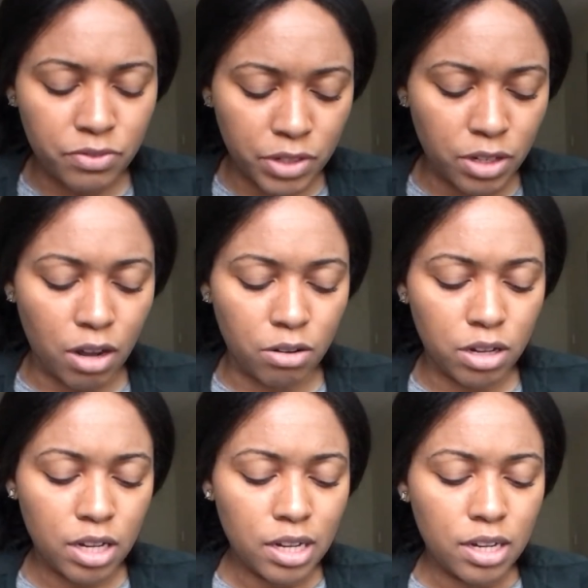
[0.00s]
you know,
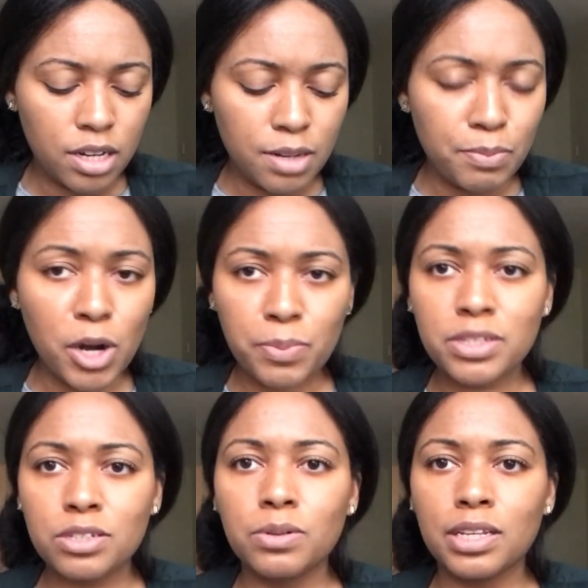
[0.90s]

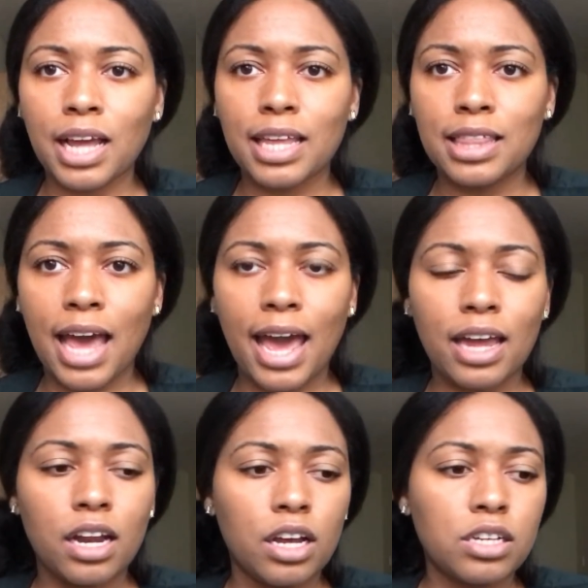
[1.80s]
purpose to it like
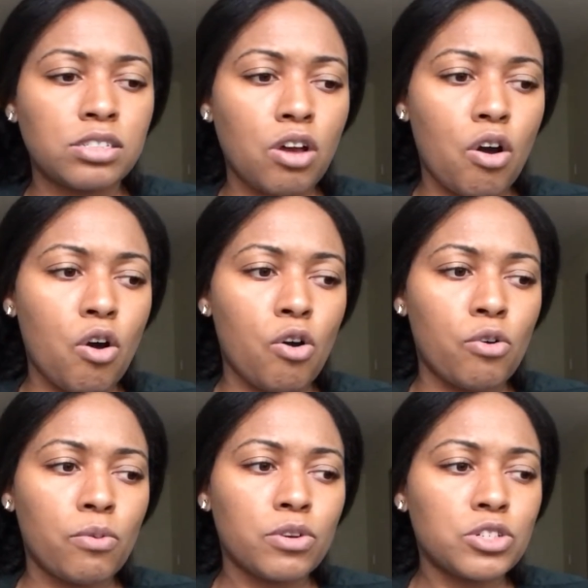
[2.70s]
that.
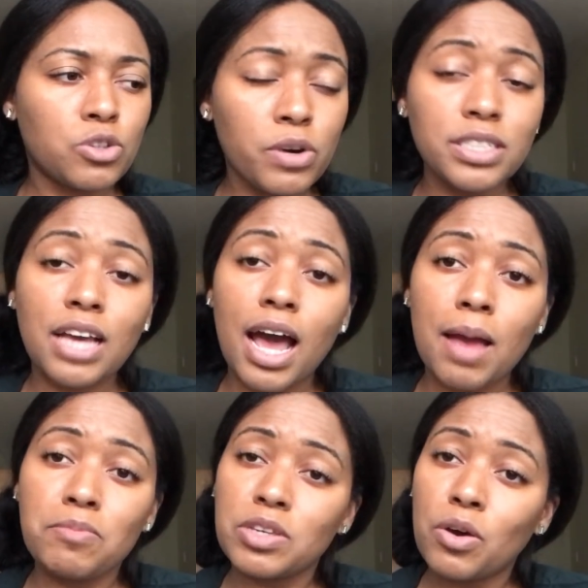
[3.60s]
So story
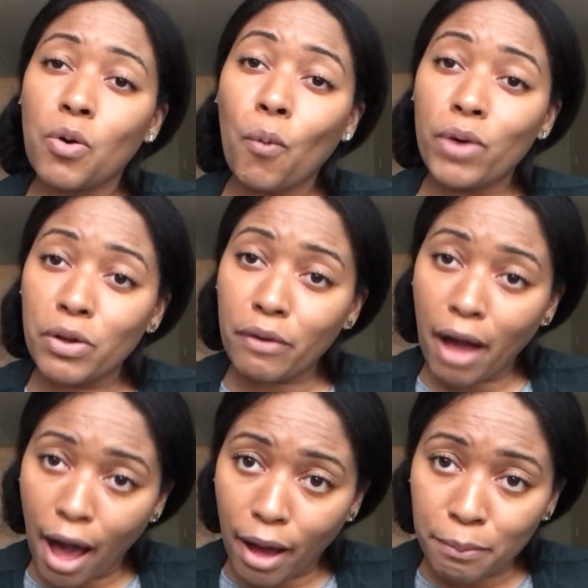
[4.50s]
times will
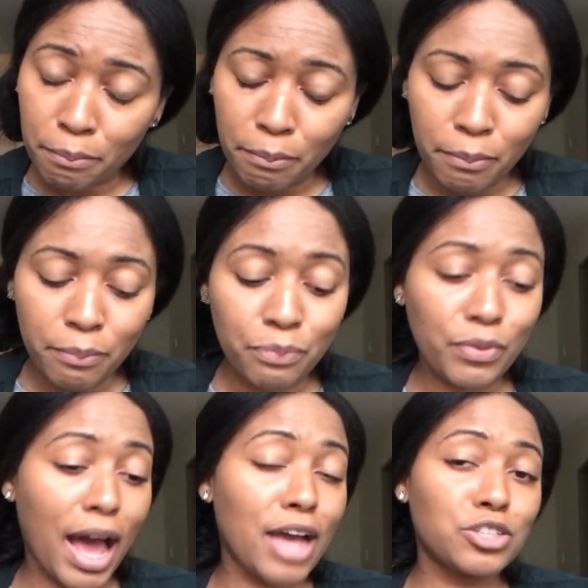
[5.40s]
come.
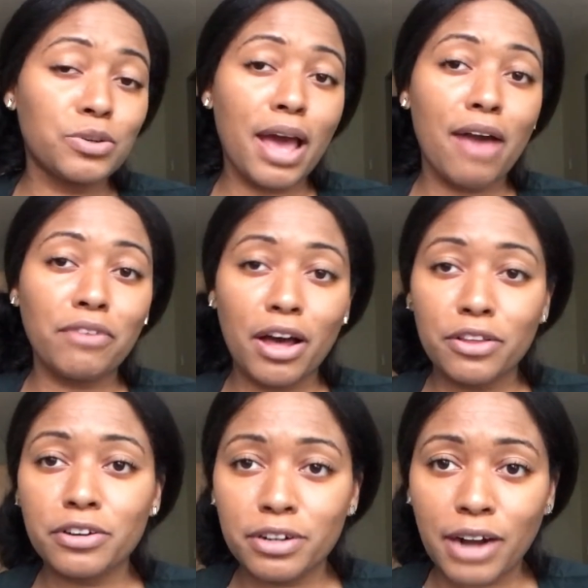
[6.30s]
I do have
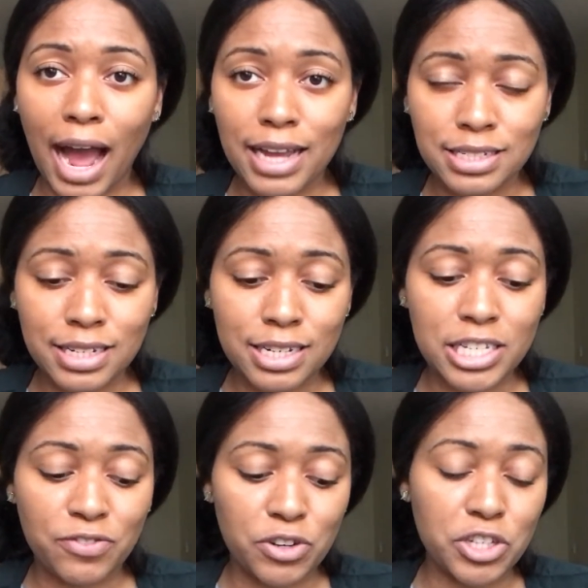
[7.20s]
other
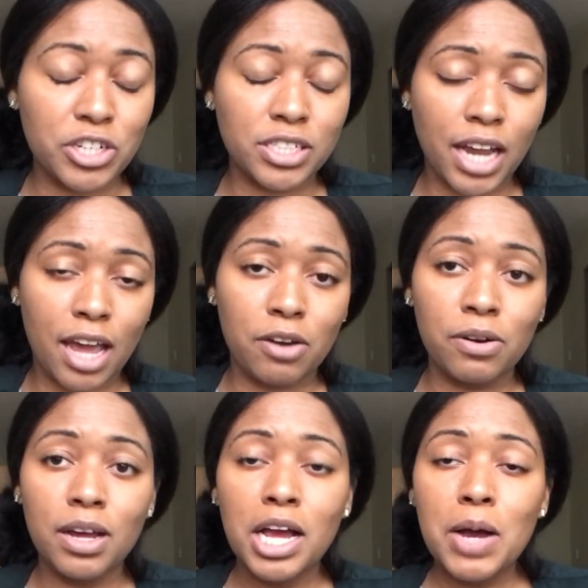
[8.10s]
ideas for this
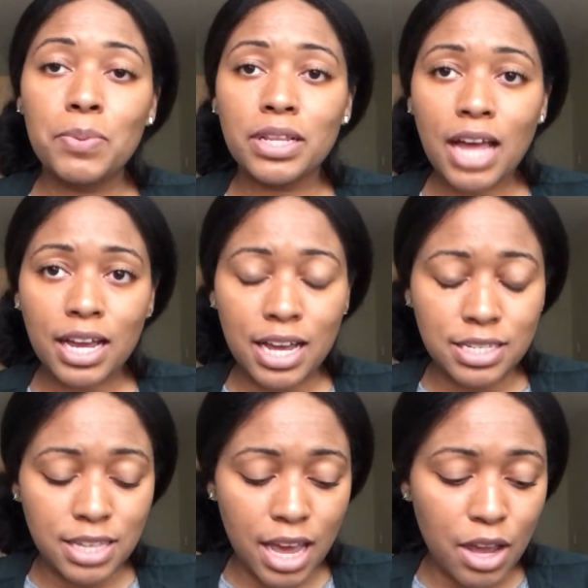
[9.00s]
channel, but like I
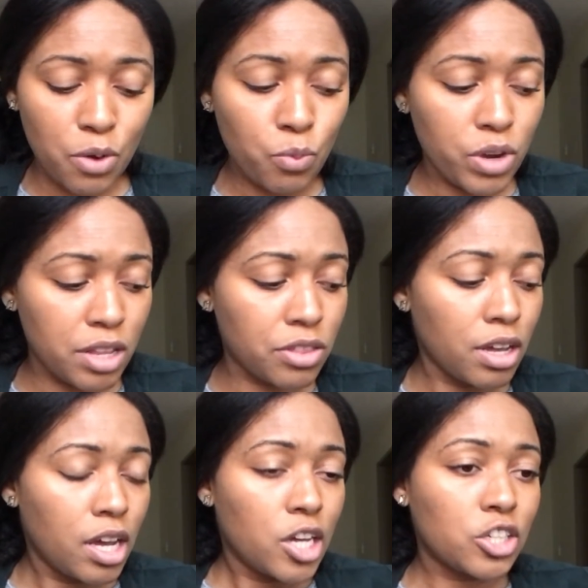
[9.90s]
say, with
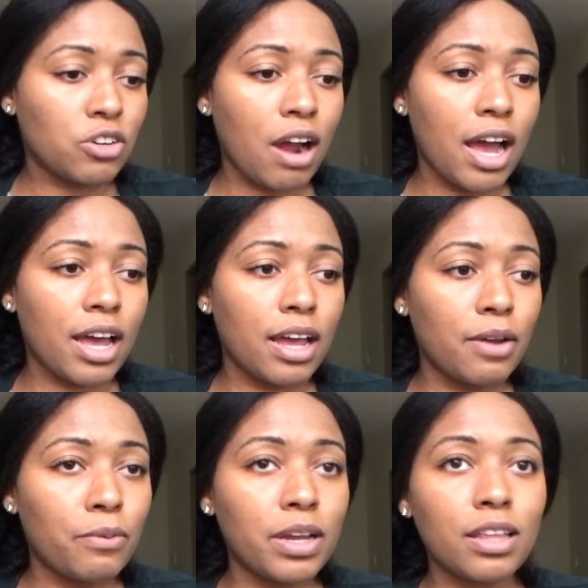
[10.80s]

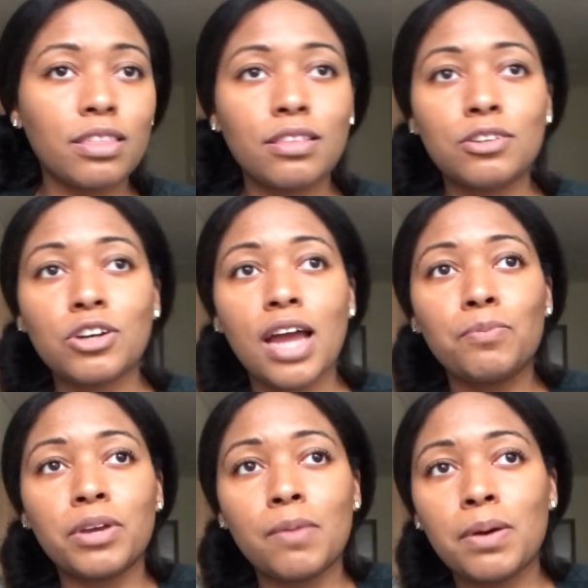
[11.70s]
trying
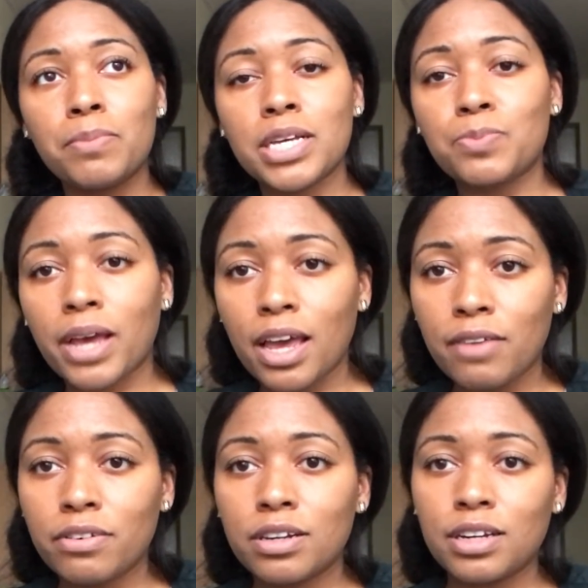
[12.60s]
to be on my best
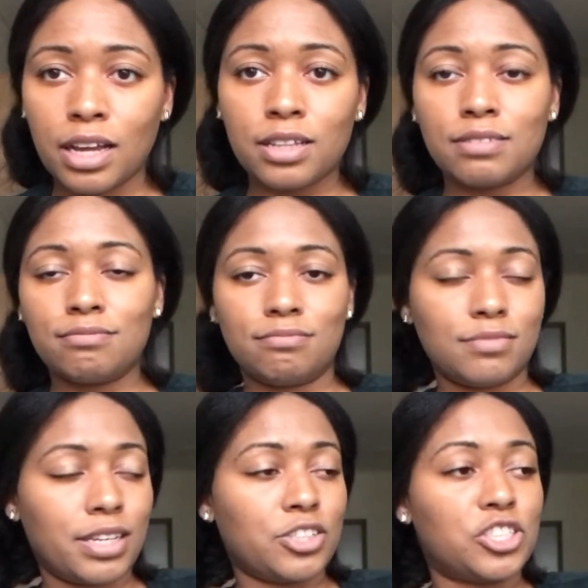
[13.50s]
behavior at
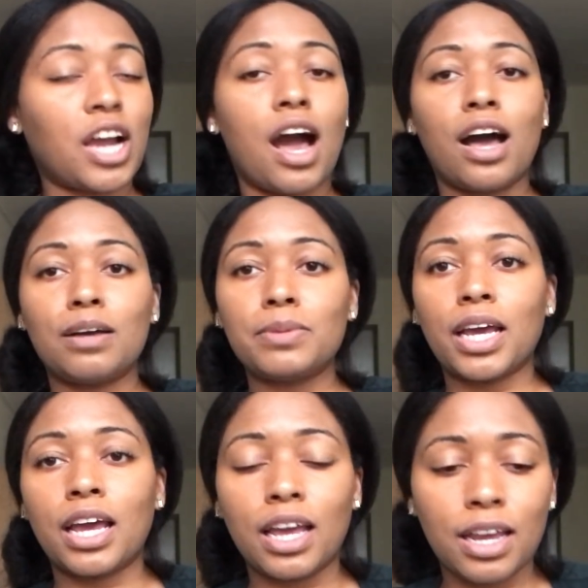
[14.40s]
this job
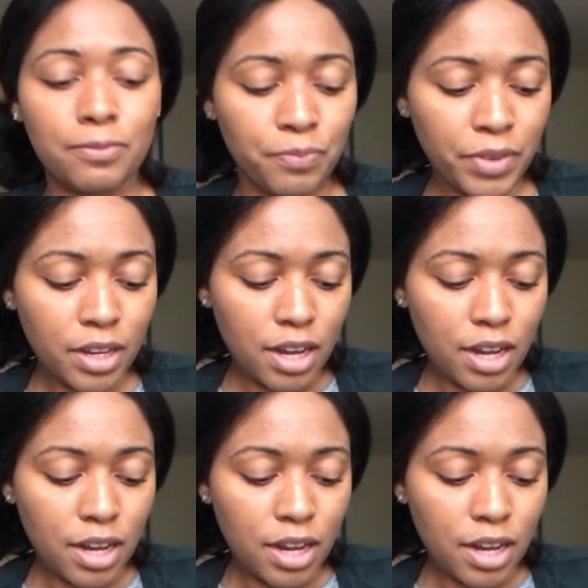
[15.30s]
and